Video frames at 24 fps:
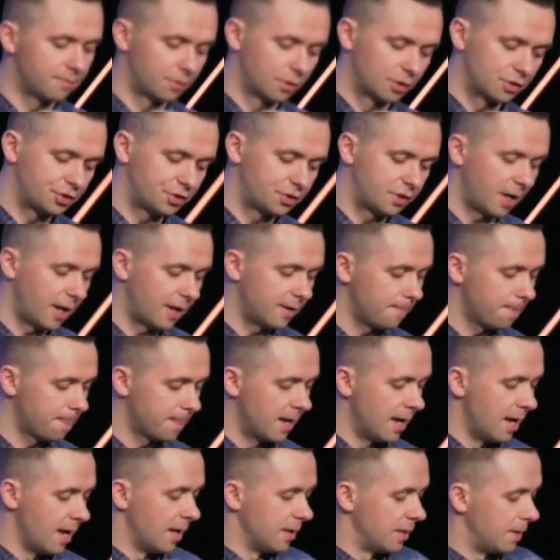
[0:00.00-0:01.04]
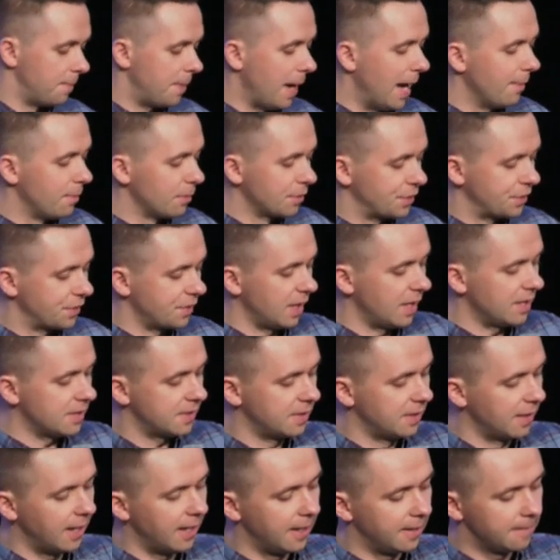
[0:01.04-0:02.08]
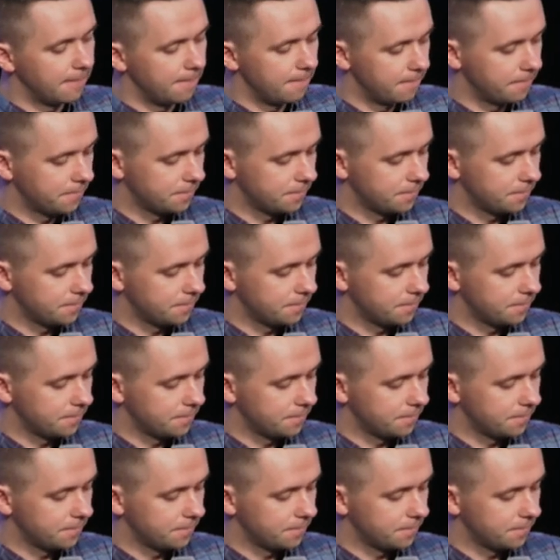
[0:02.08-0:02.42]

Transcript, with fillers: verse 10 the Bible says that